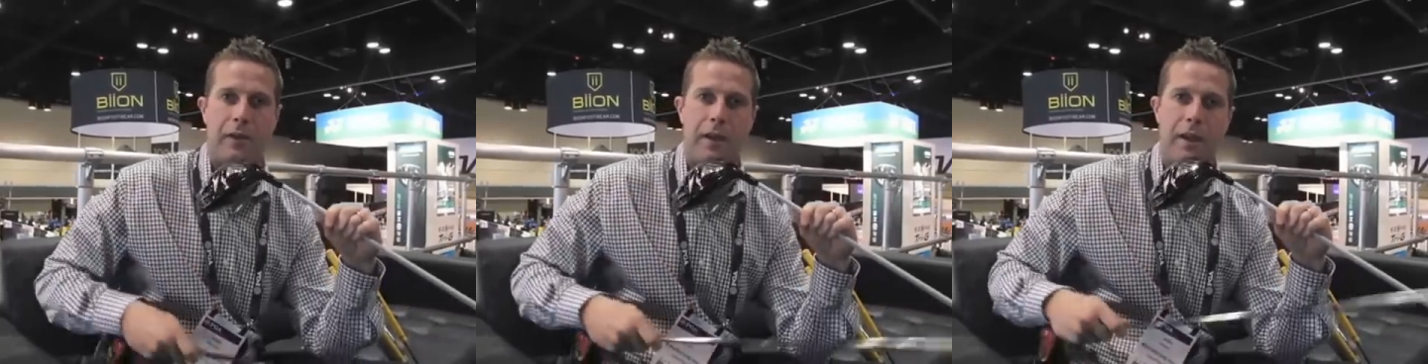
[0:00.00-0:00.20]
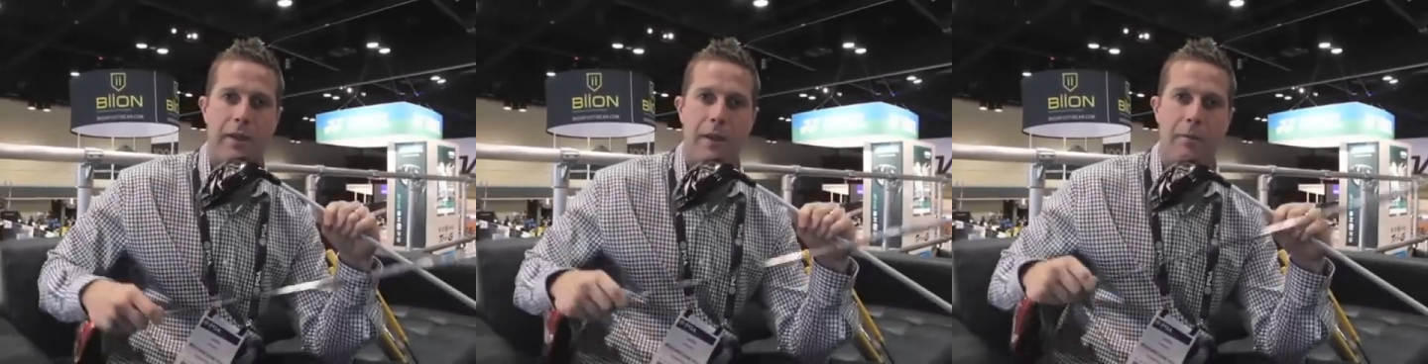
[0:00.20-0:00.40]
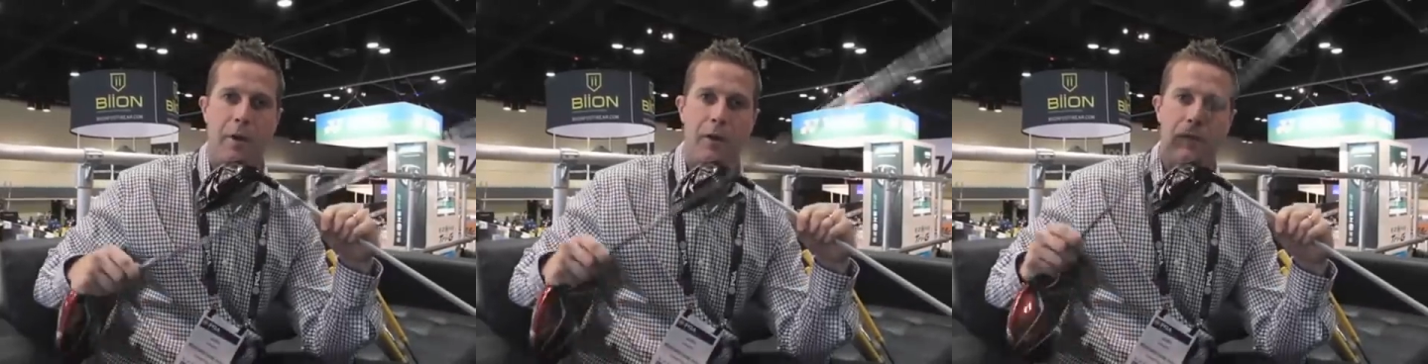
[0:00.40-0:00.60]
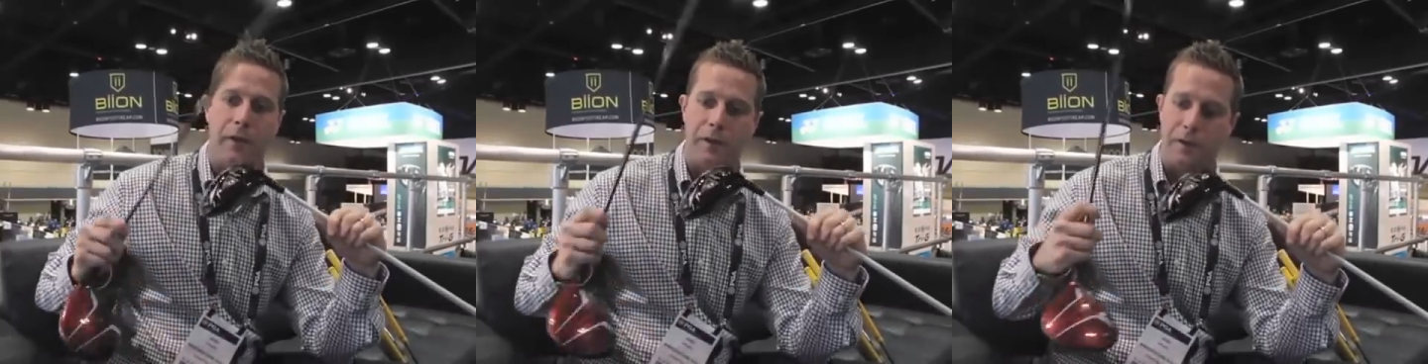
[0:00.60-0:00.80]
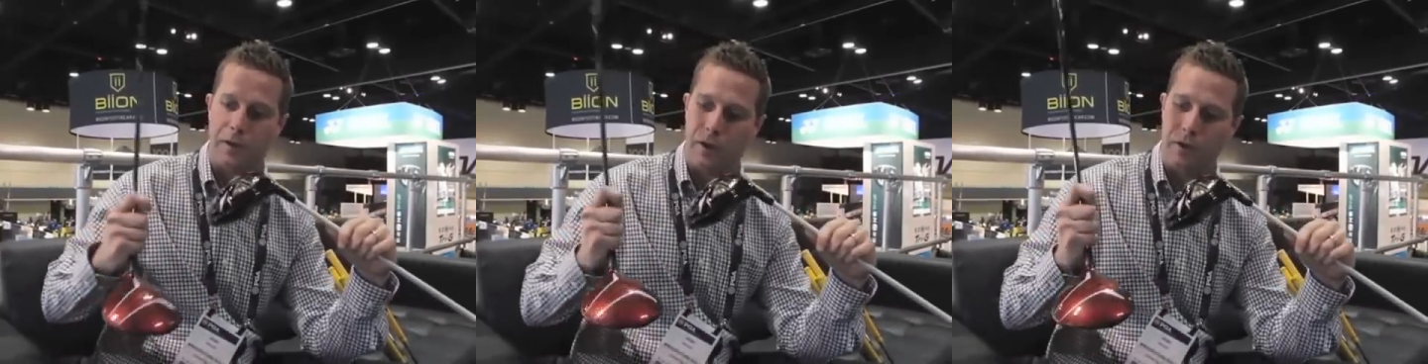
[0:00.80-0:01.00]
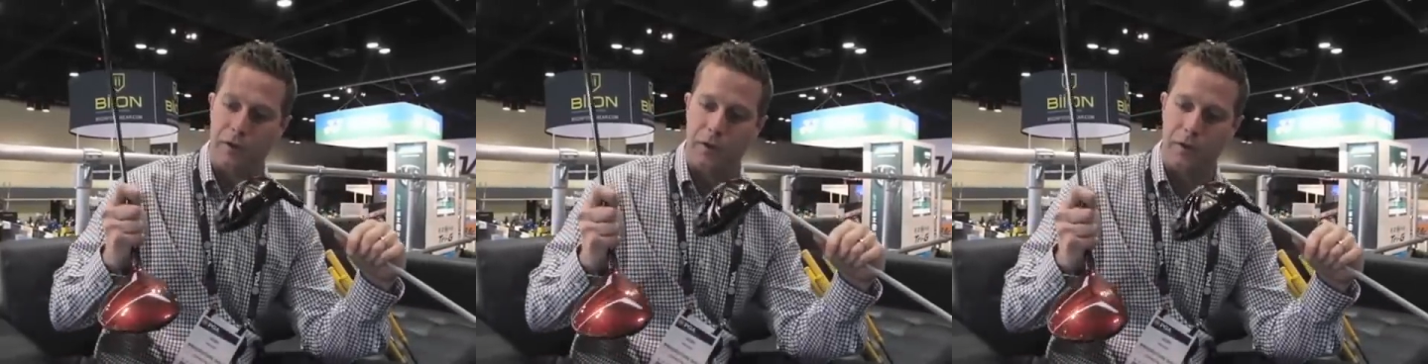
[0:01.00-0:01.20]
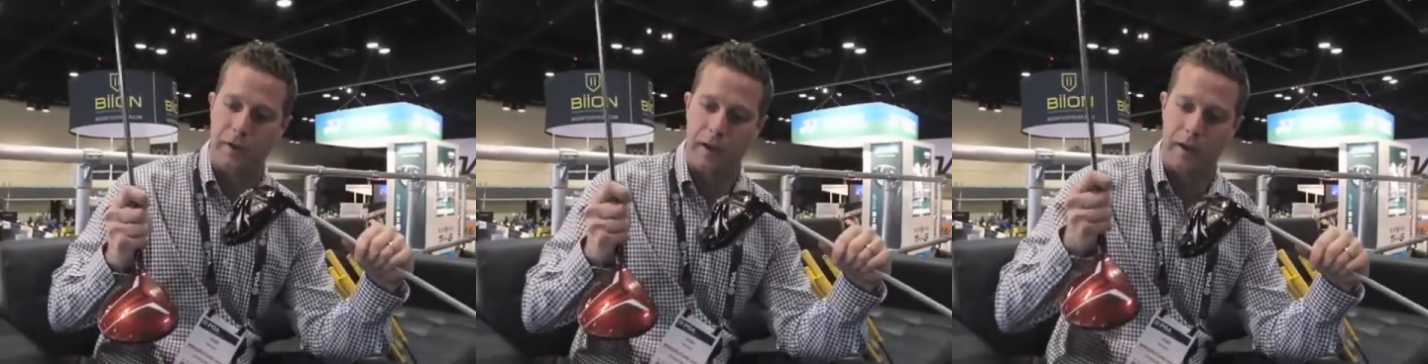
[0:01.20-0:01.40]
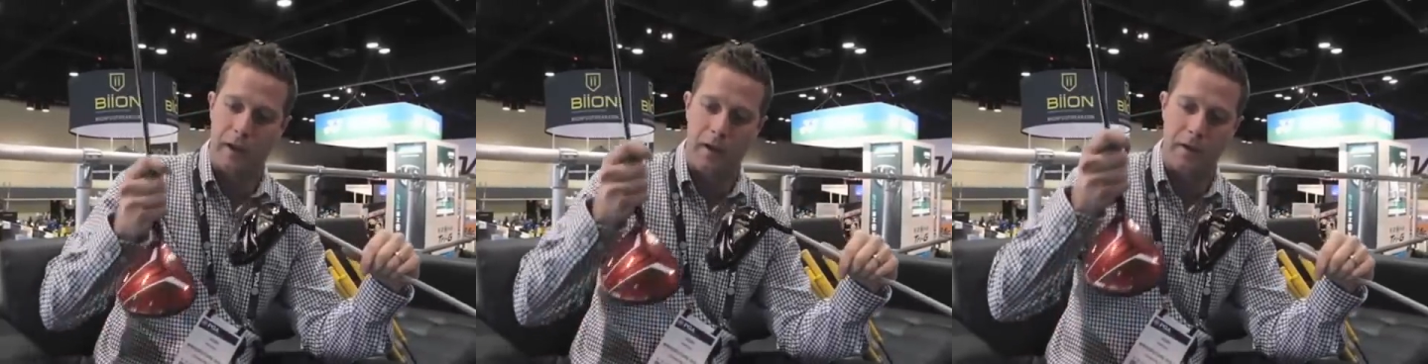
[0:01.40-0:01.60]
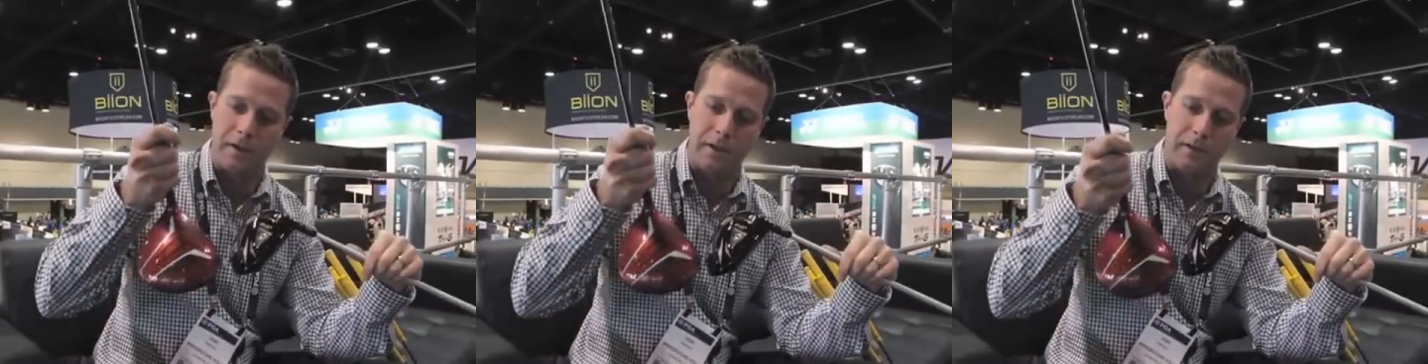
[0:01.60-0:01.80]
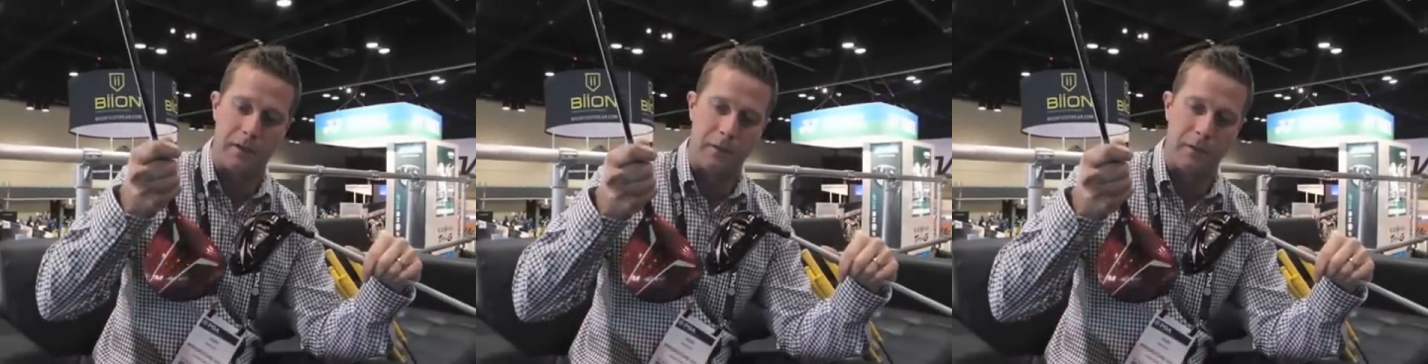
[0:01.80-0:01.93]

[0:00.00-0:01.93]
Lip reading: again, they both feature those two technologies.